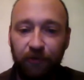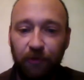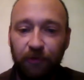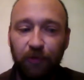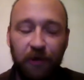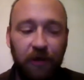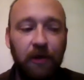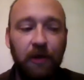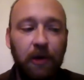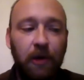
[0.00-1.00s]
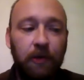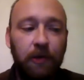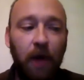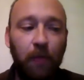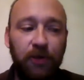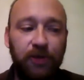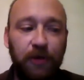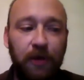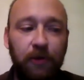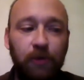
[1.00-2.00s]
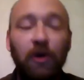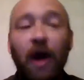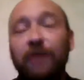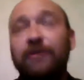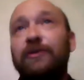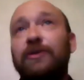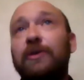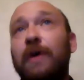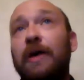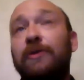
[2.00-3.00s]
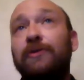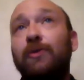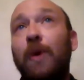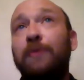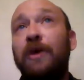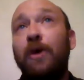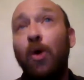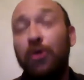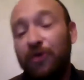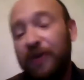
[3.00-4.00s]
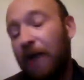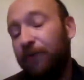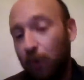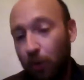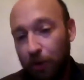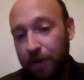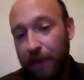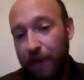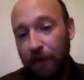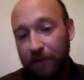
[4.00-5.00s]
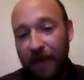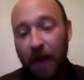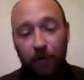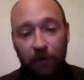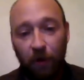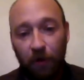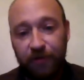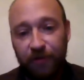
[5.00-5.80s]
So it's really not much that you guys as website owners have to worry about in that regard.